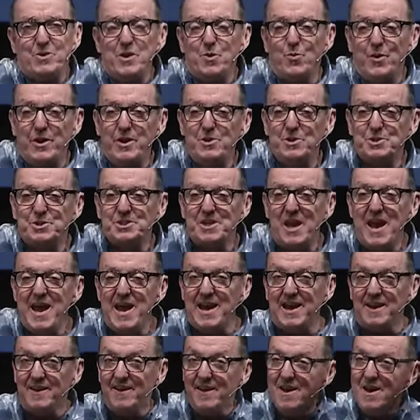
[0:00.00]
Nick, what are you
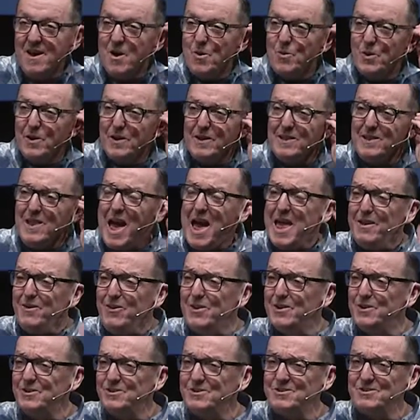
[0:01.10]
saying? Well, a lot of
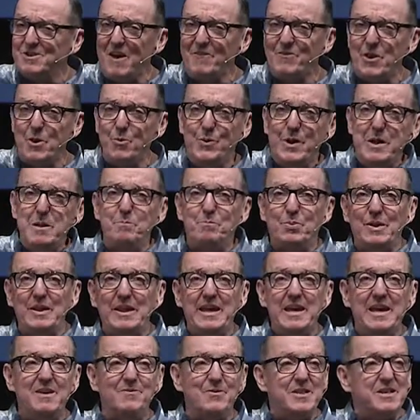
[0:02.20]
the stuff that we
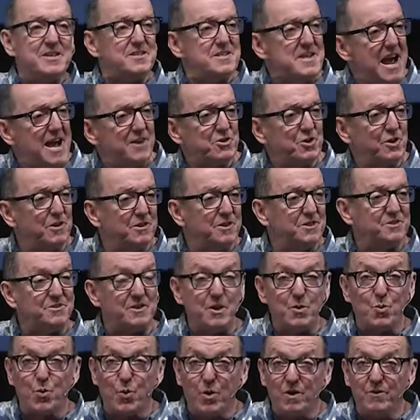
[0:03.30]
believe in this
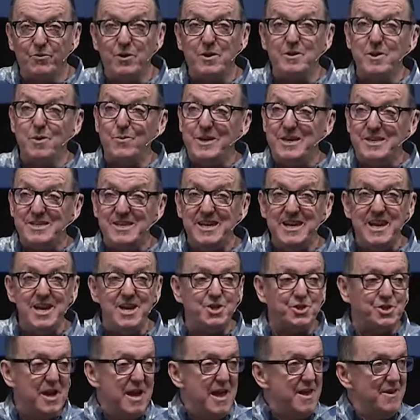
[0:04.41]
naturalistic worldview that we
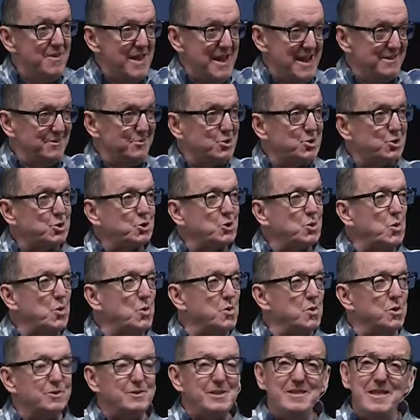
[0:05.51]
teach in
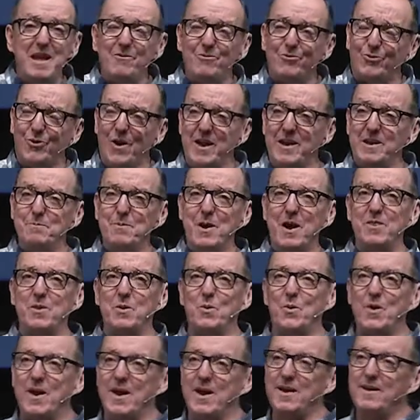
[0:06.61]
schools, isn't that funny, by the
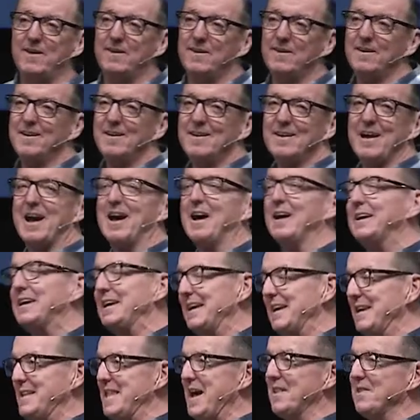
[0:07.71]
way? I'll get
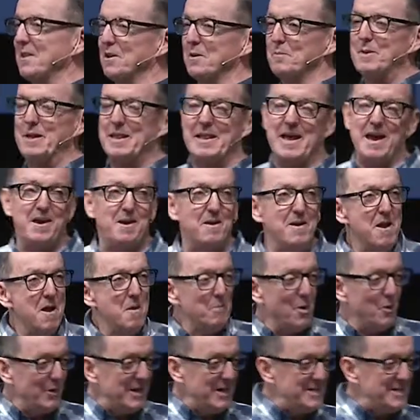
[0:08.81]
into that a little bit later. But we